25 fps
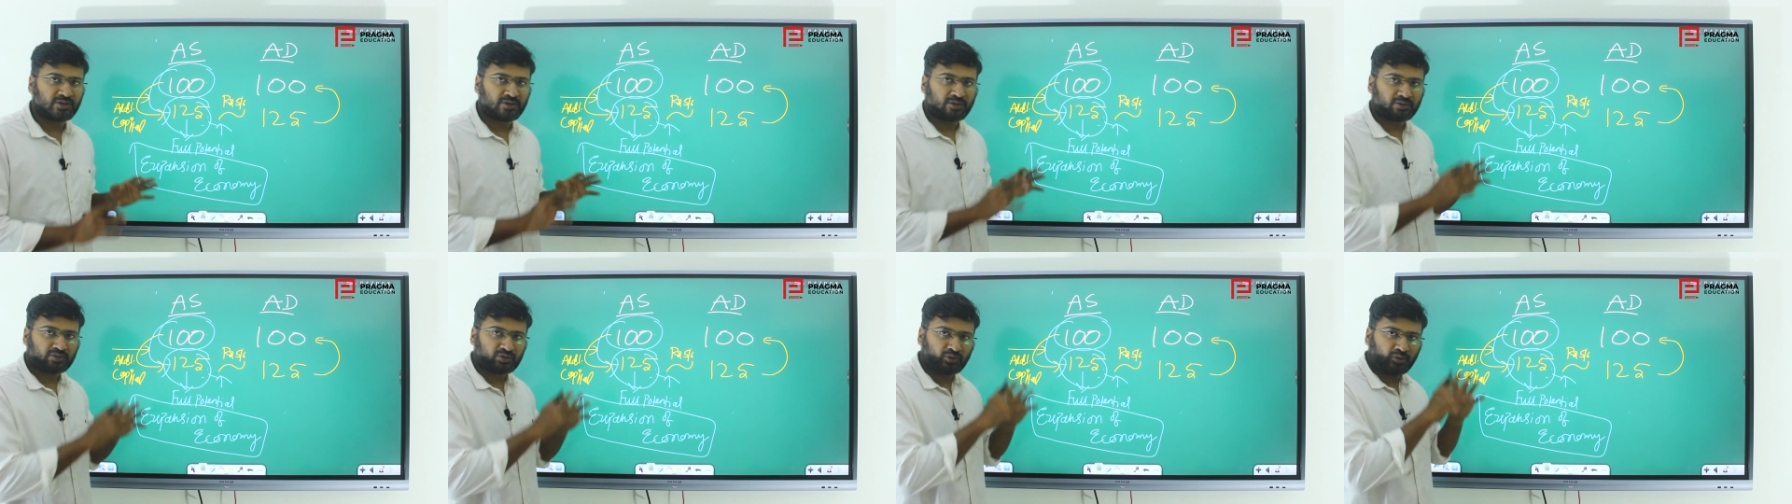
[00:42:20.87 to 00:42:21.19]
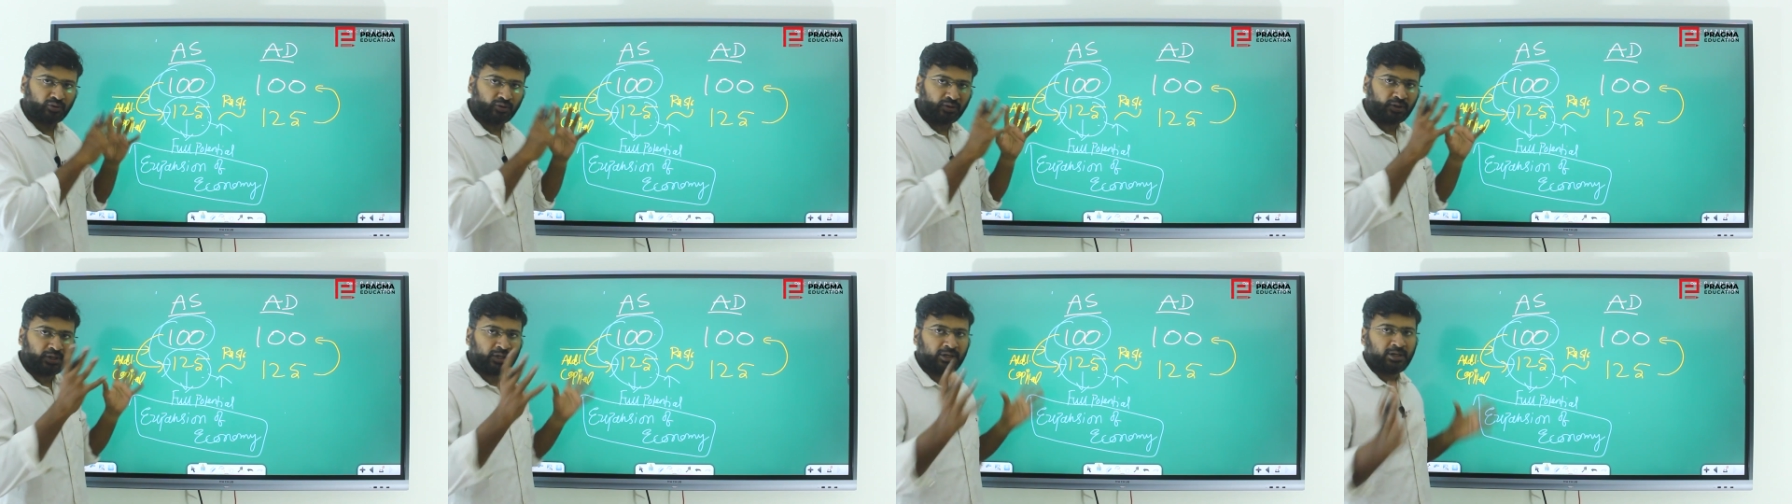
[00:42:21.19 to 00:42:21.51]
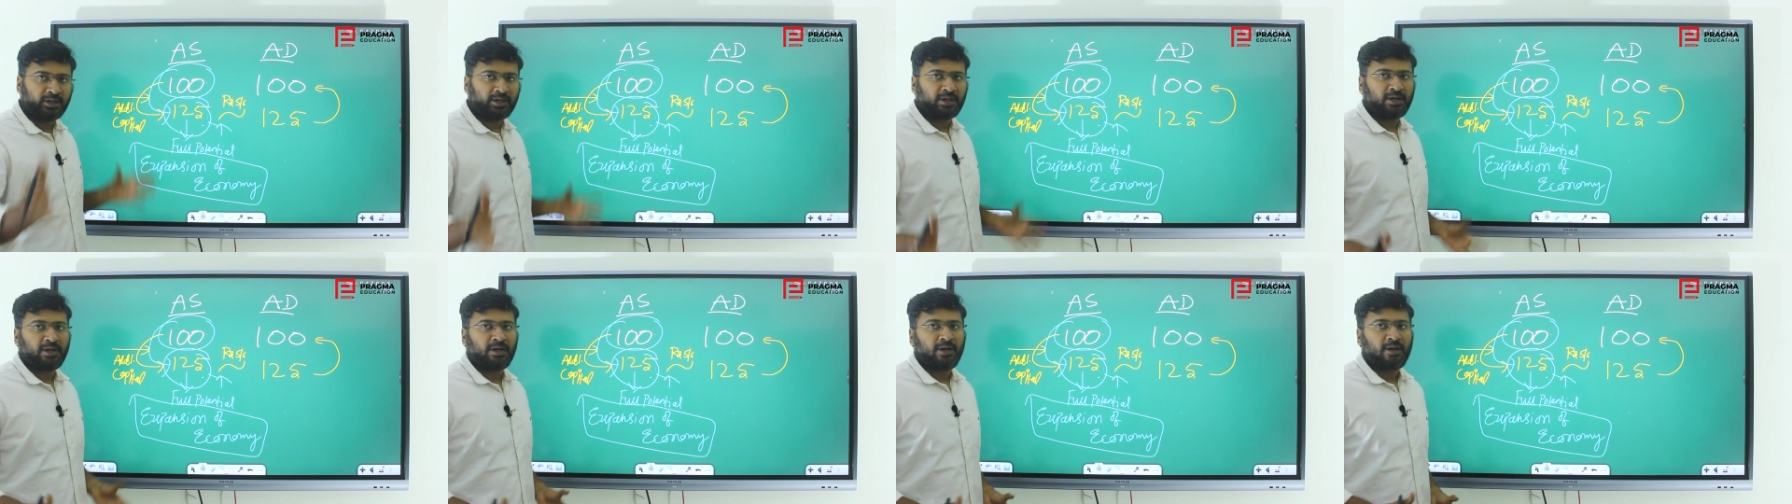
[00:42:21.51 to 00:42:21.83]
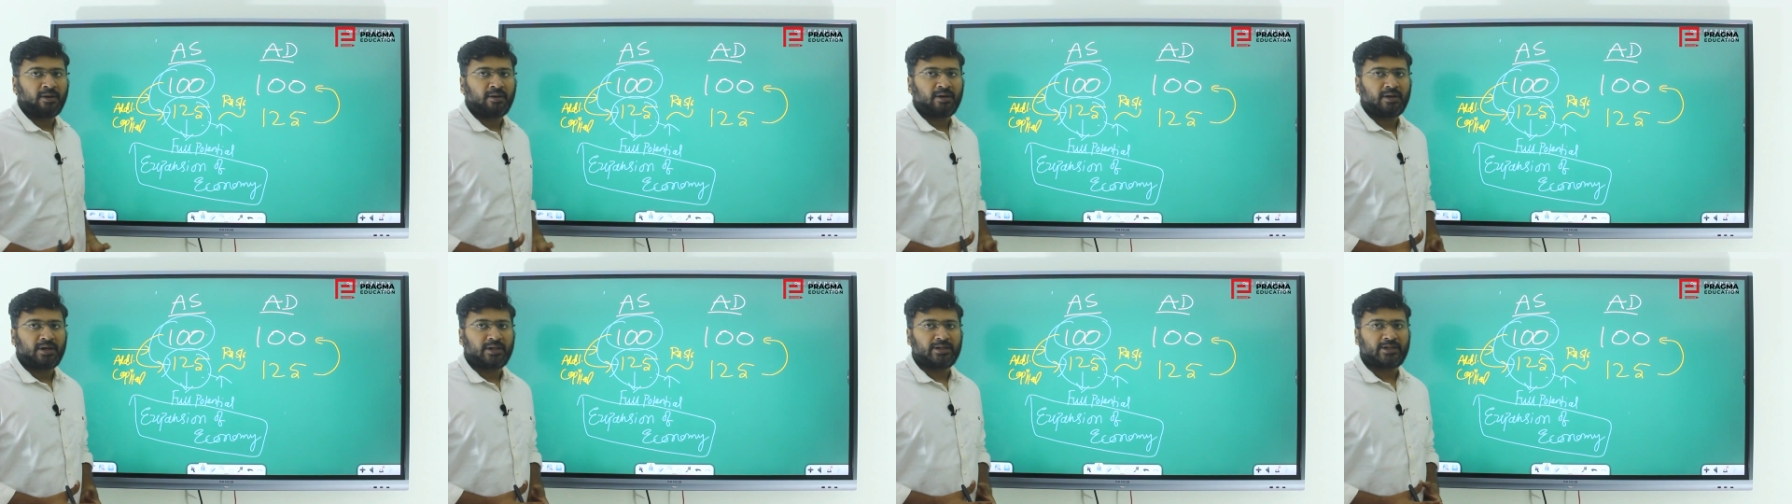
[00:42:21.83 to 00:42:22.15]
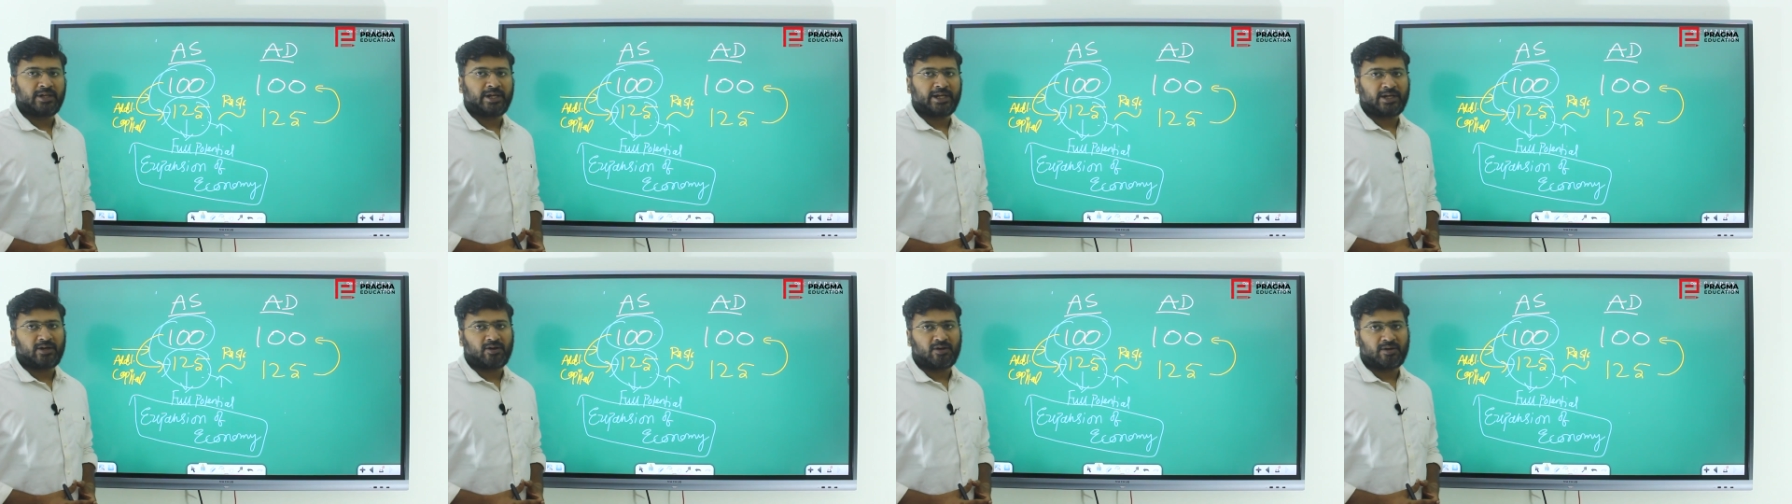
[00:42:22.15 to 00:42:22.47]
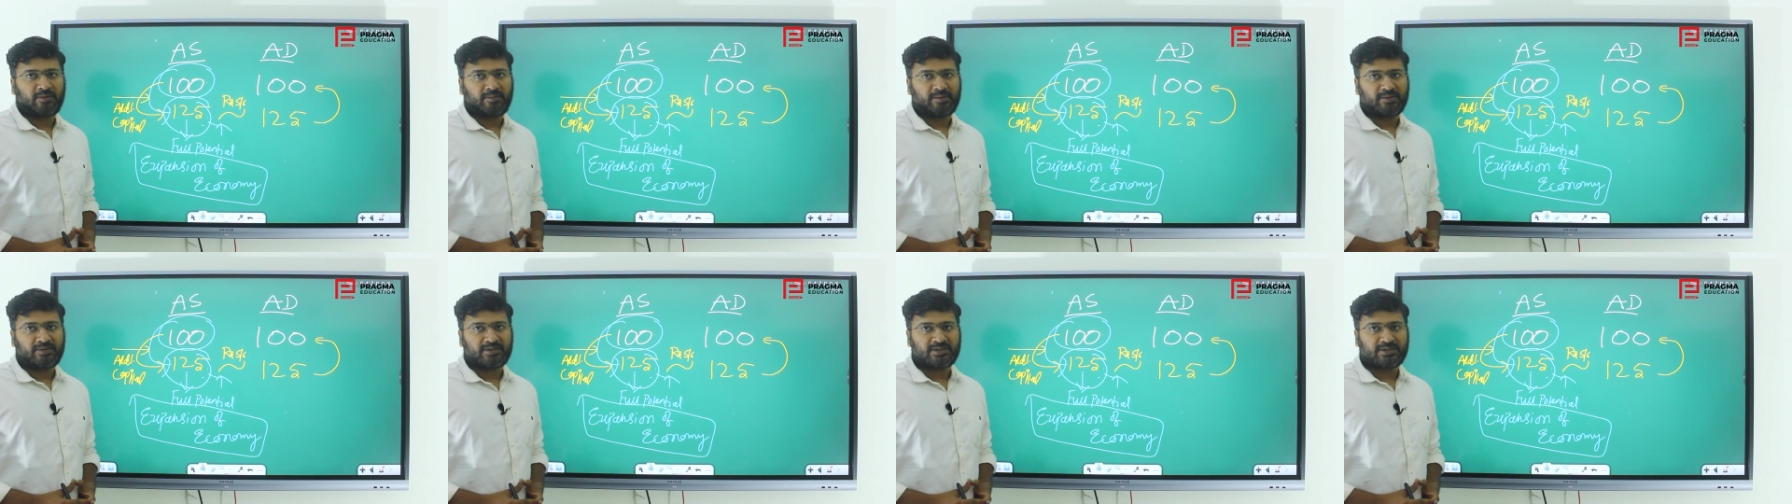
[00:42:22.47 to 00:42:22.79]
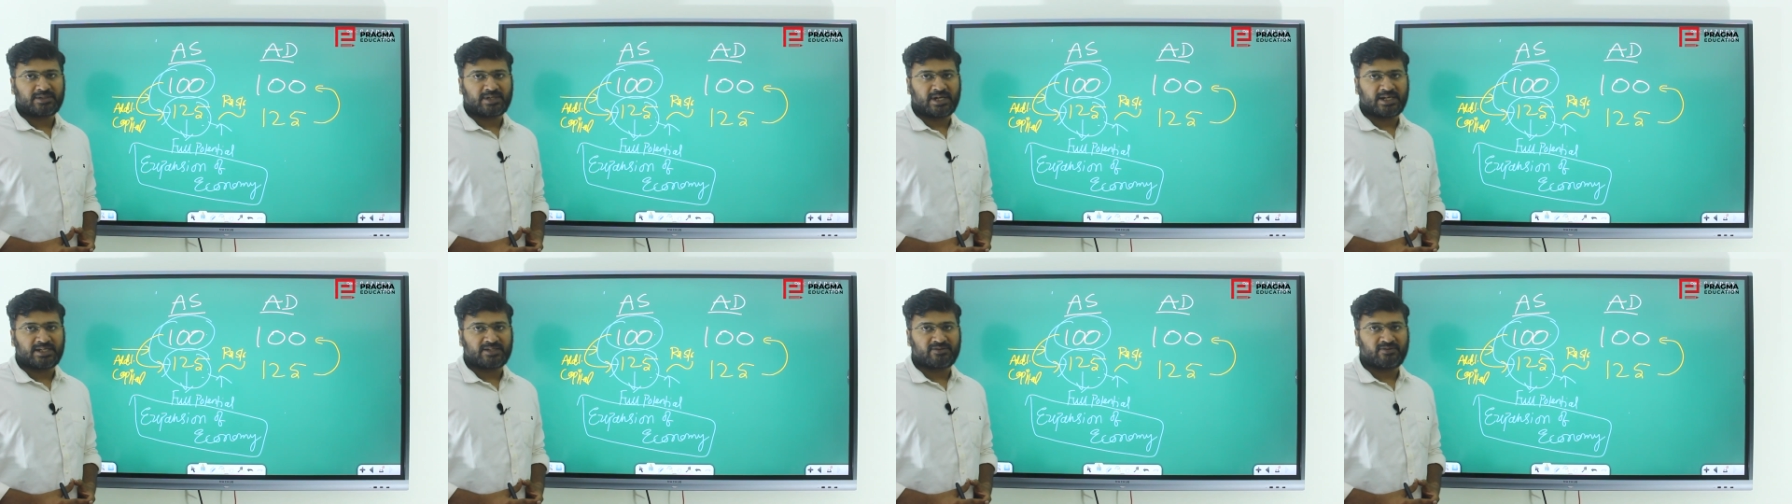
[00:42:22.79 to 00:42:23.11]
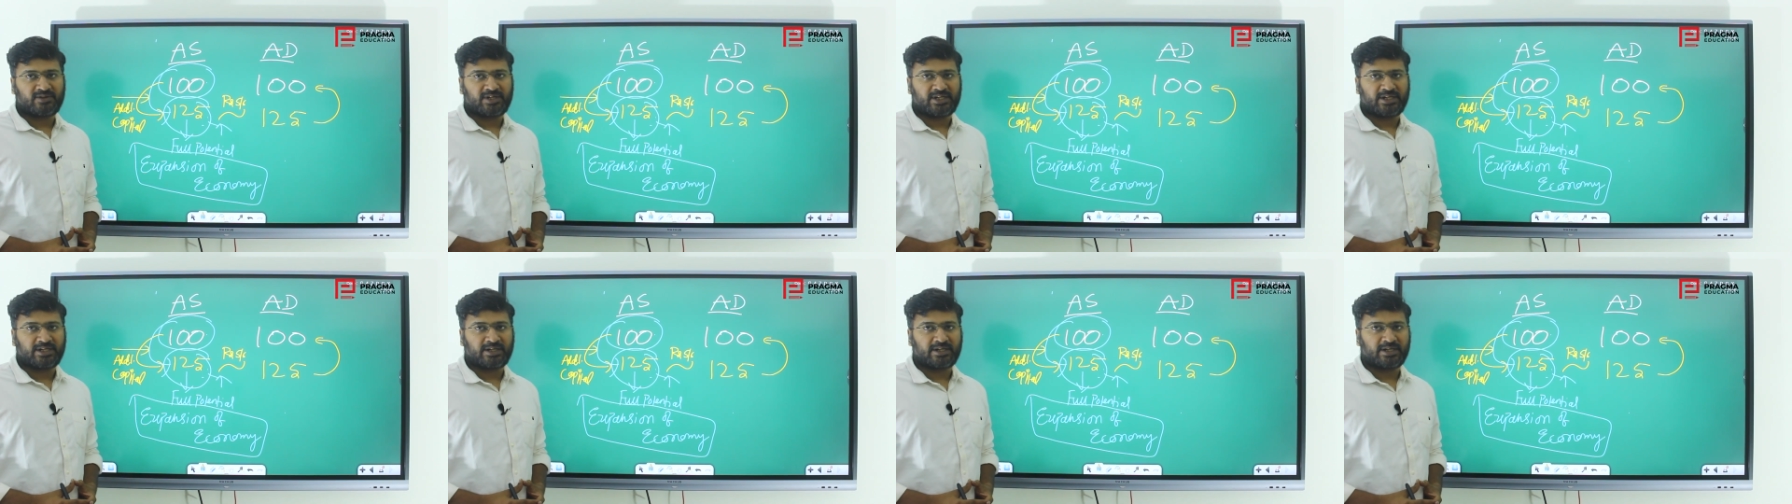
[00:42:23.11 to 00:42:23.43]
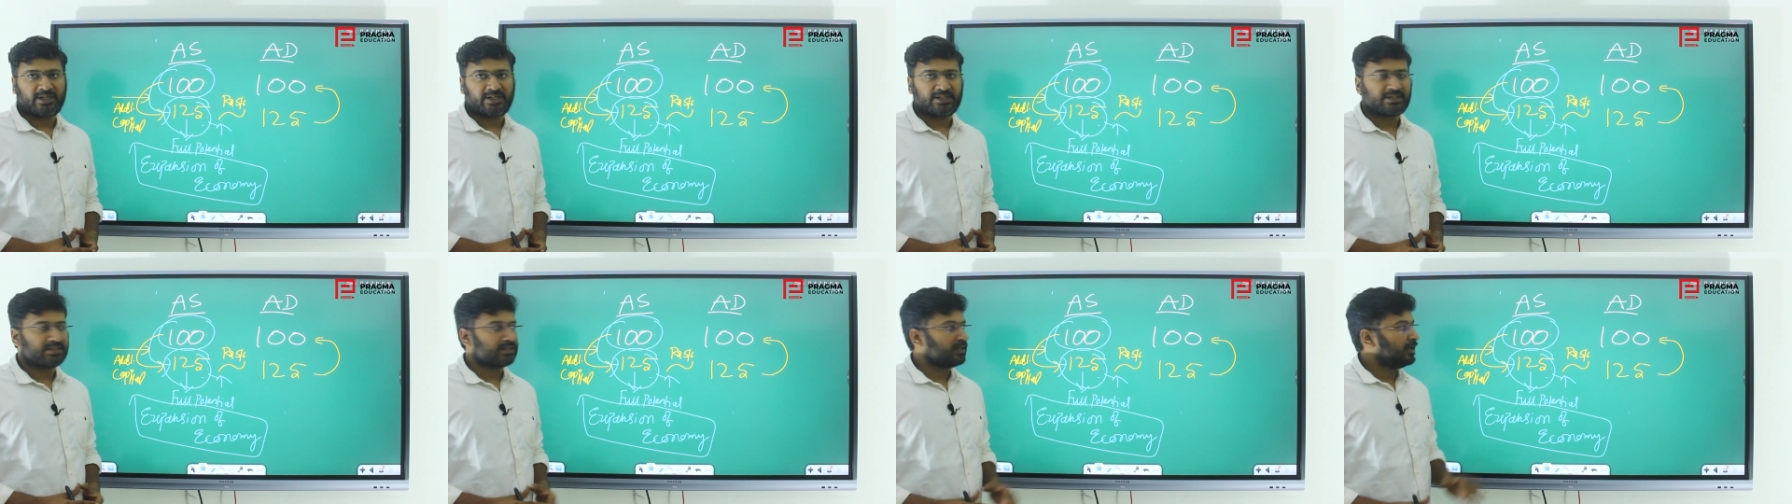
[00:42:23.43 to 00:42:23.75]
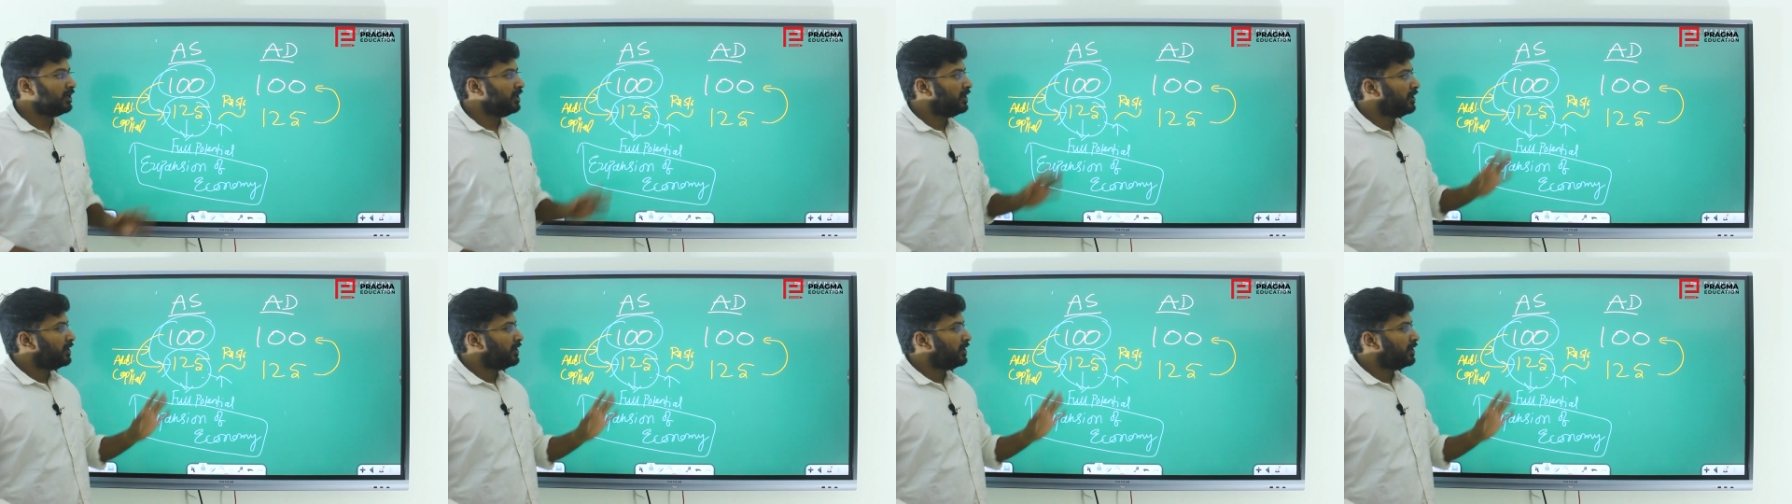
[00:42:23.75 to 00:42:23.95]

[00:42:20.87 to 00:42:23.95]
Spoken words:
So the economy size will increase.